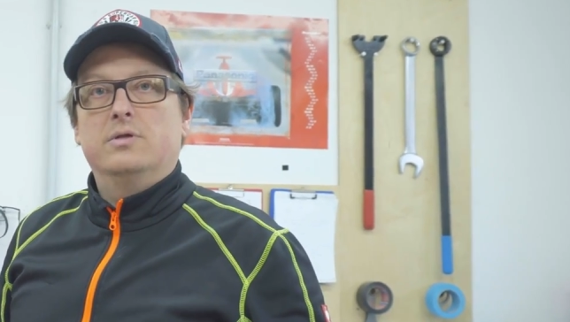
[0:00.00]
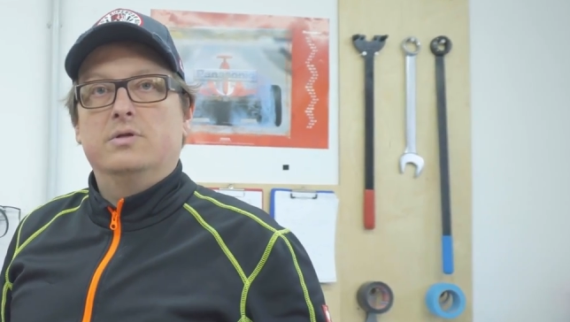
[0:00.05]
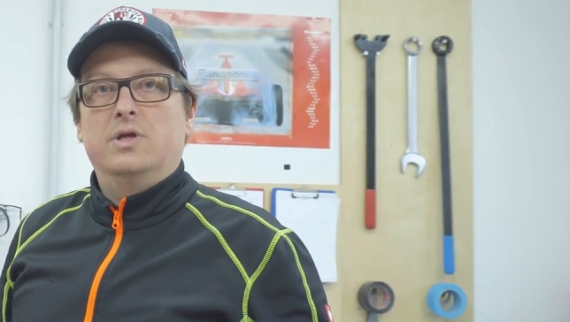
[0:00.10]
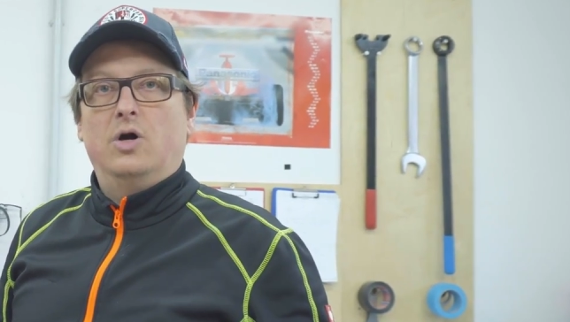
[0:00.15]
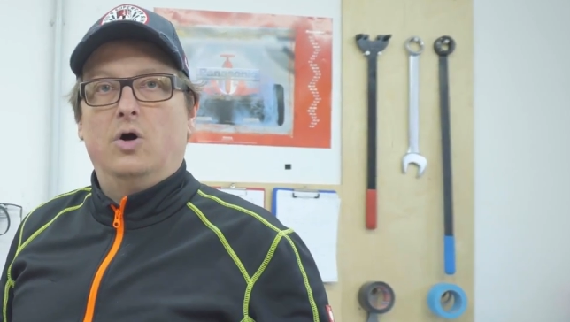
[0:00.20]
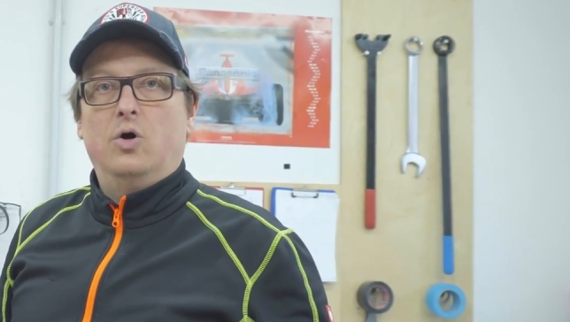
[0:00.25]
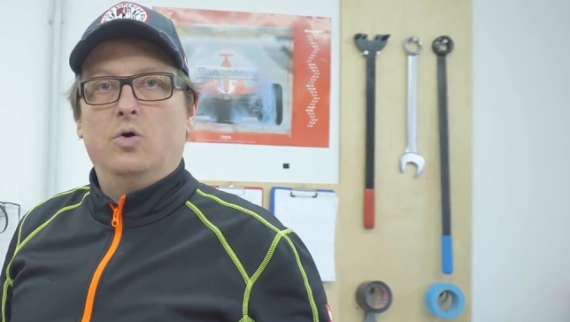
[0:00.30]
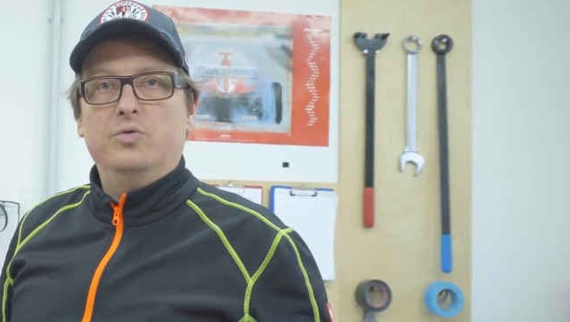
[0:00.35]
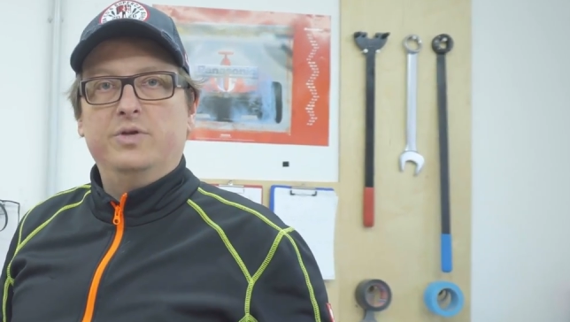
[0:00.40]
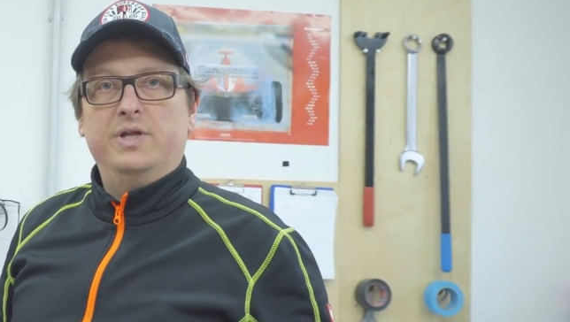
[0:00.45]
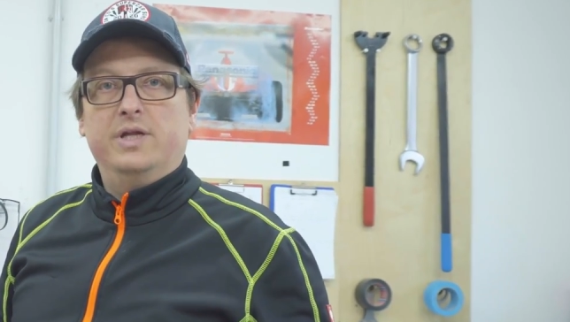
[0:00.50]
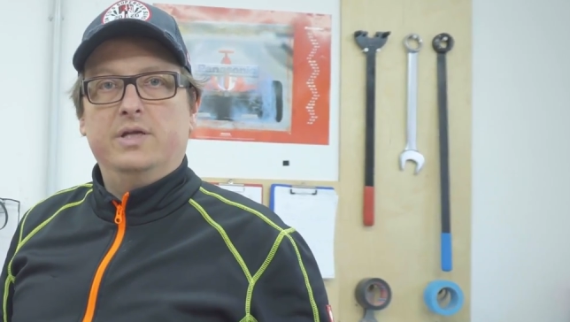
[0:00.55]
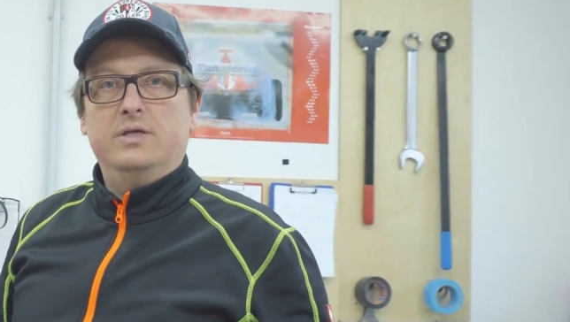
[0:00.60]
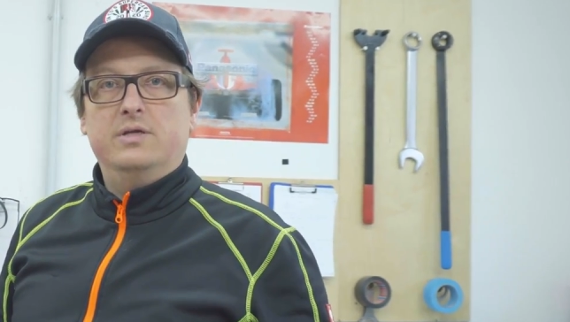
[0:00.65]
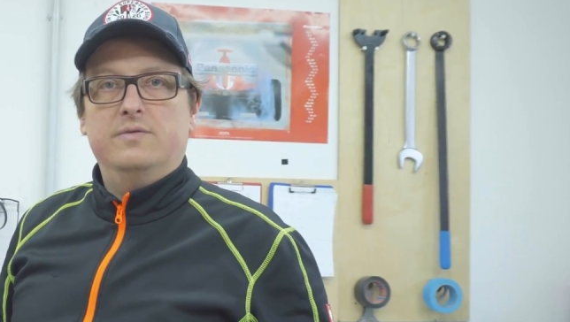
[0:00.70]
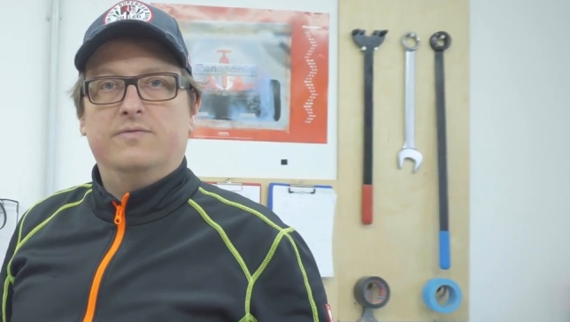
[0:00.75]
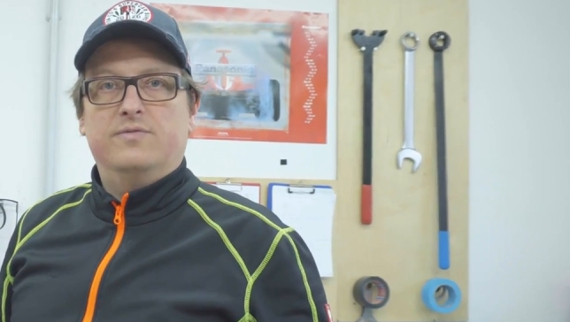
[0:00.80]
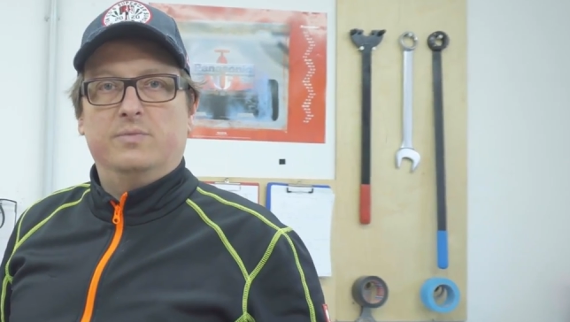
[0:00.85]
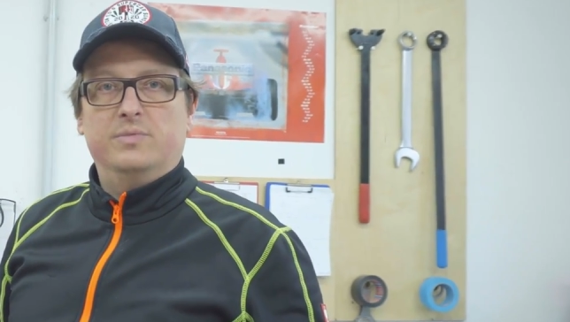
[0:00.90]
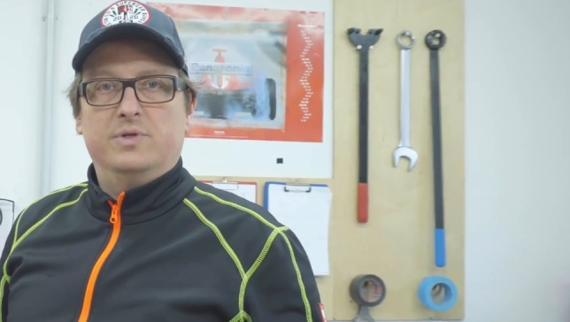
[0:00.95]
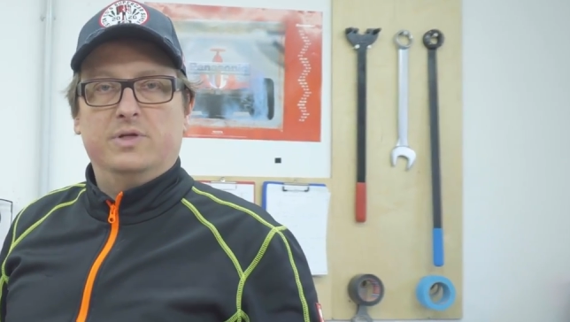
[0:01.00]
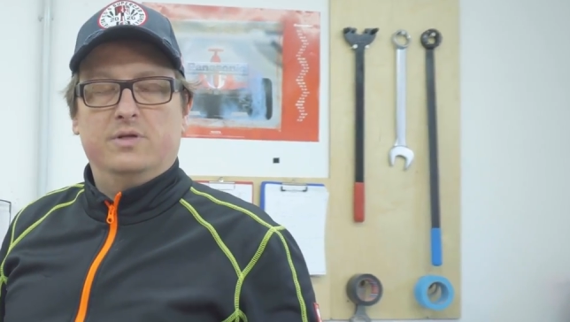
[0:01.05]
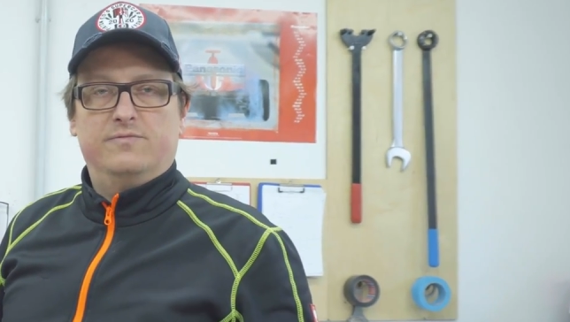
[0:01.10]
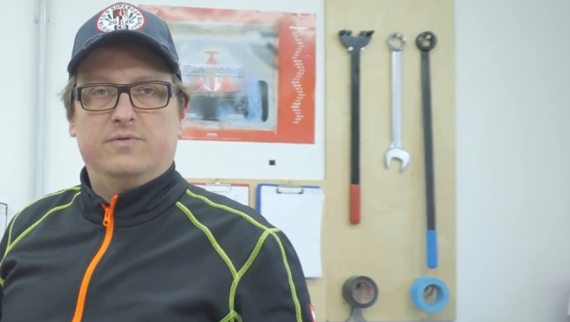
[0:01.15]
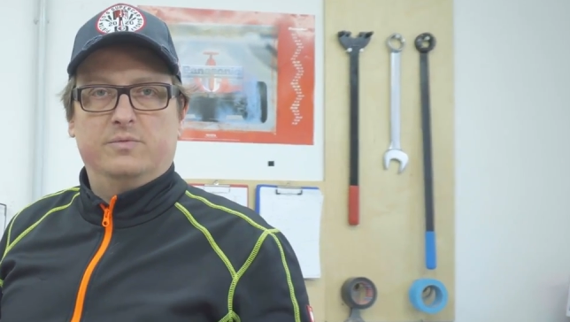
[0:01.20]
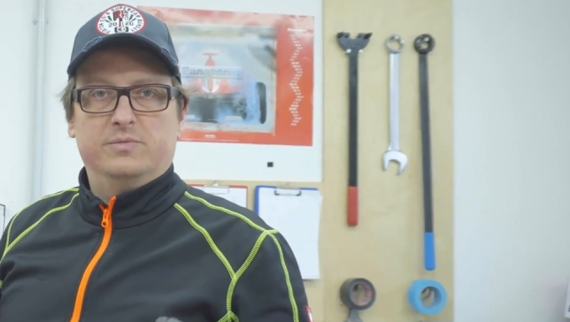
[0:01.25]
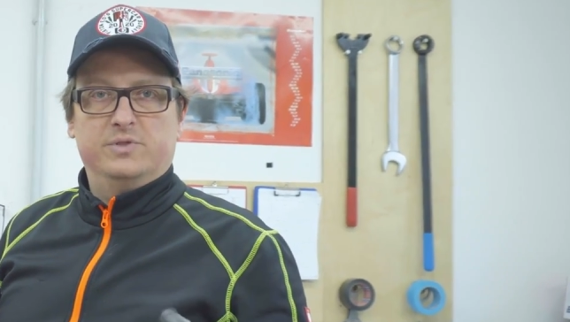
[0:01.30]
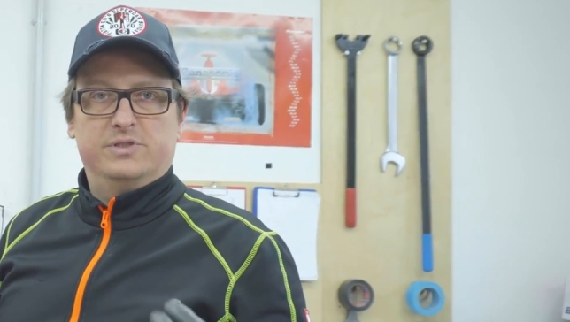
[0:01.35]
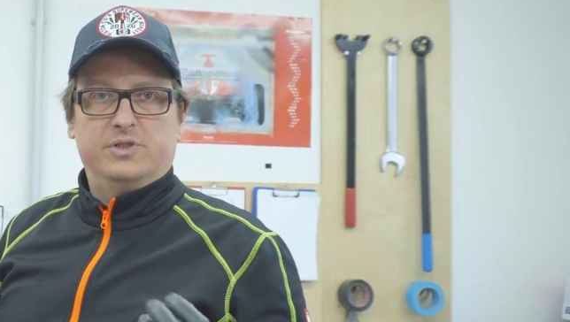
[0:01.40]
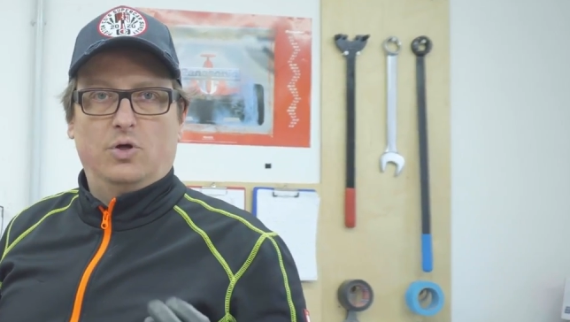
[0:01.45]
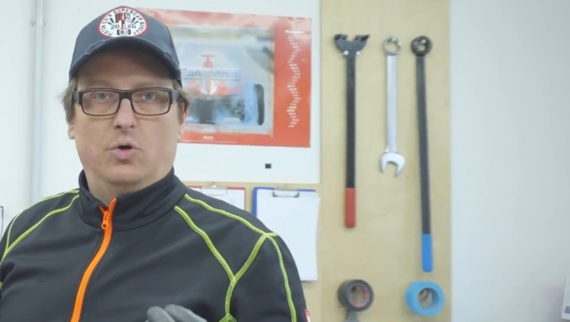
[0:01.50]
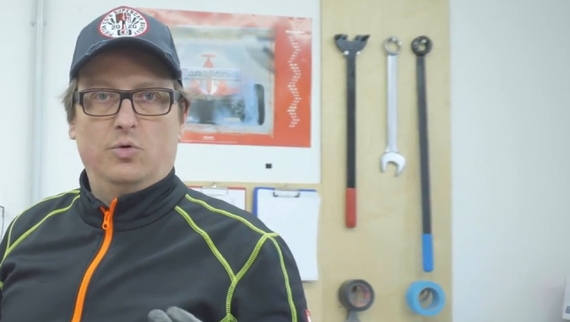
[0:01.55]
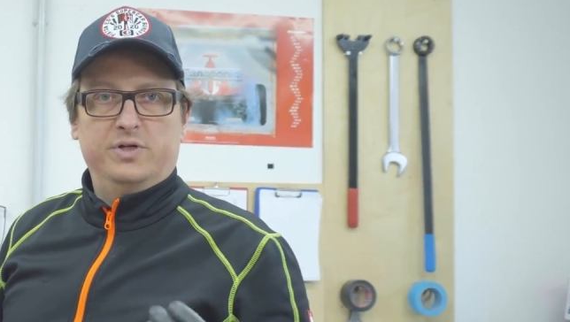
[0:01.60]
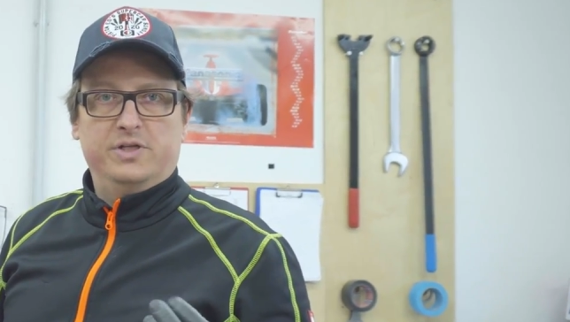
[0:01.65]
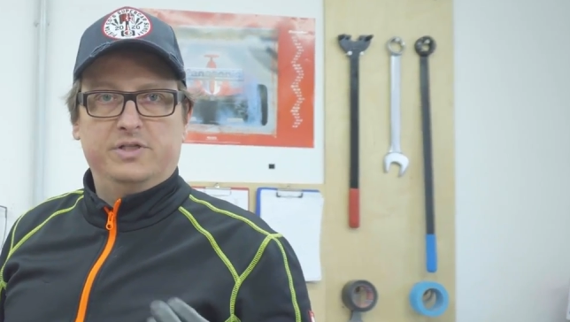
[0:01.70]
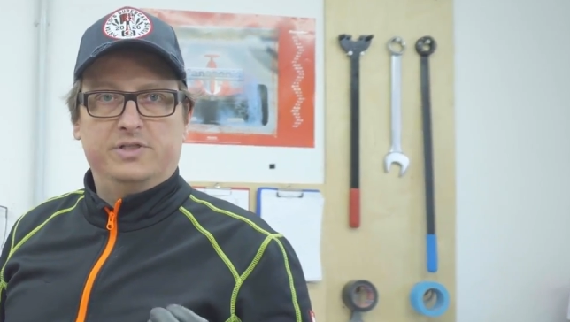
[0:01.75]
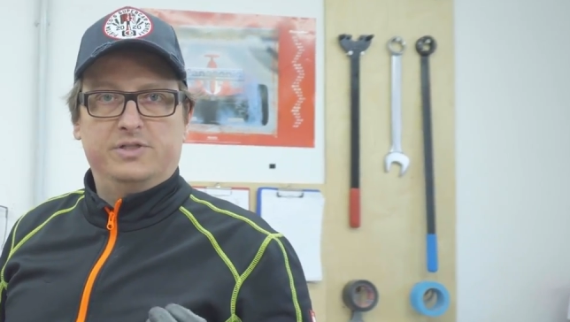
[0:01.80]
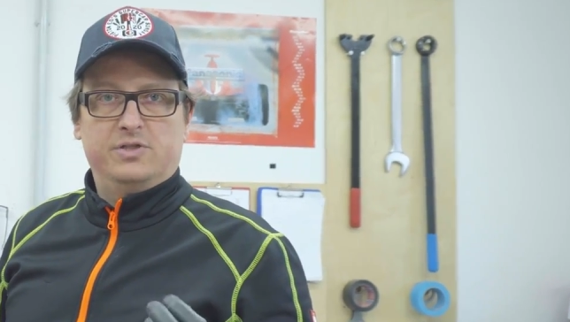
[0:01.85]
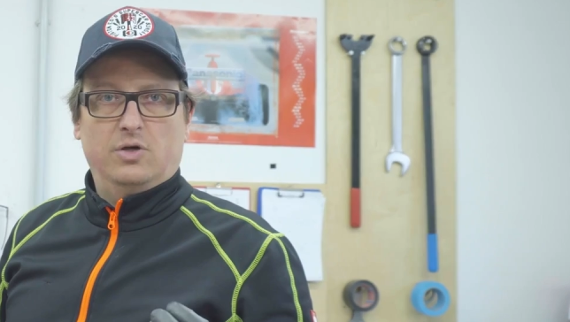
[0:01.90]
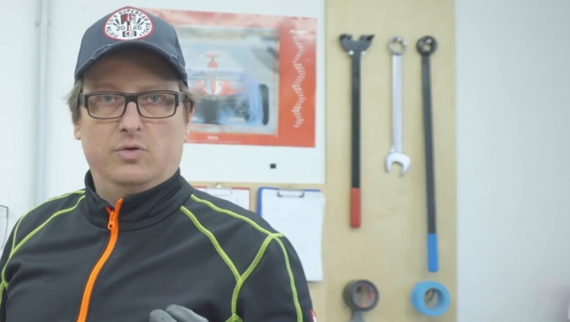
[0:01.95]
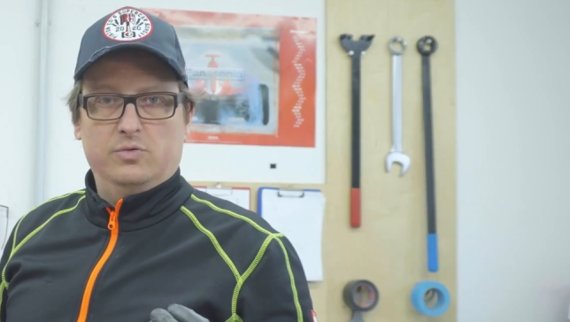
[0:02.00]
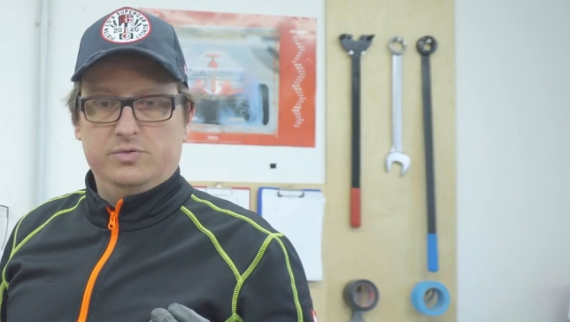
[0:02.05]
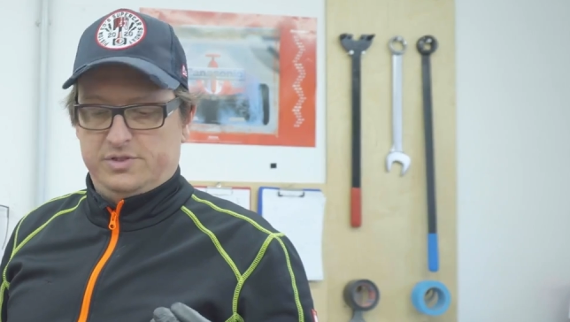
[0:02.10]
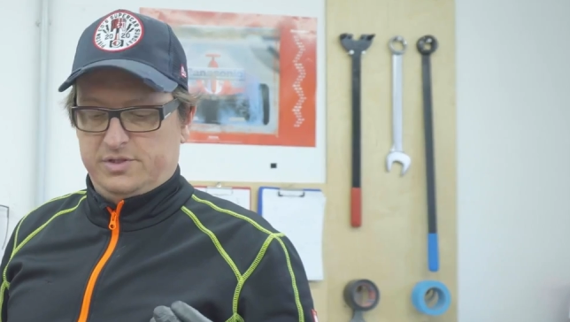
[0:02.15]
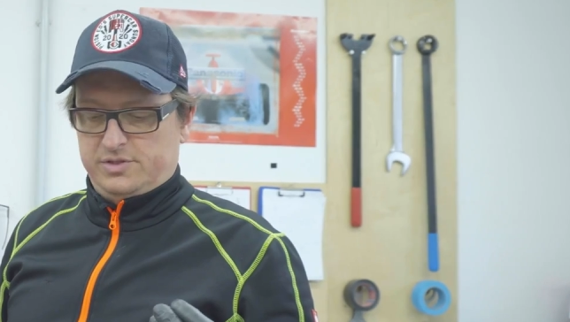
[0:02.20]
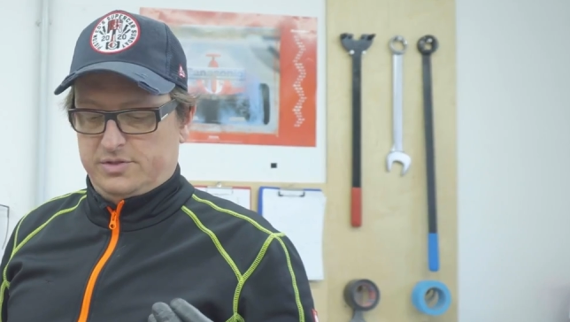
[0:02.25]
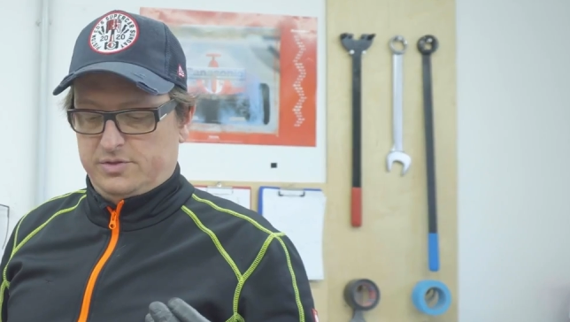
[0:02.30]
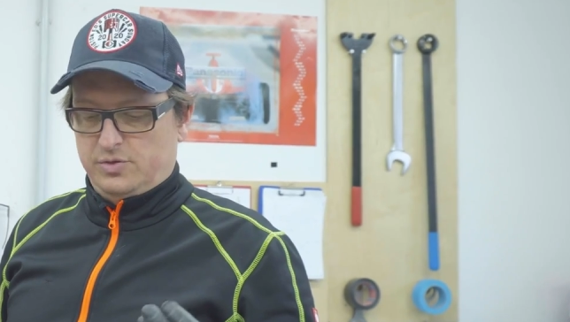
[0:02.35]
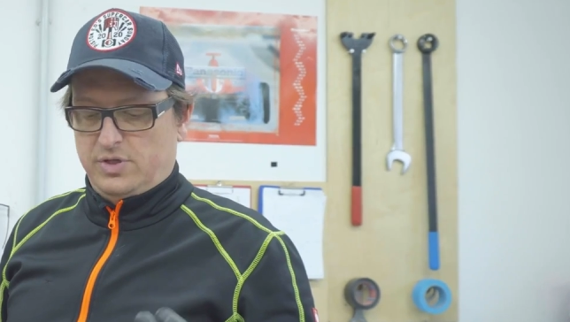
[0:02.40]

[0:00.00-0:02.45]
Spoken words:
The honing, from this honing stones,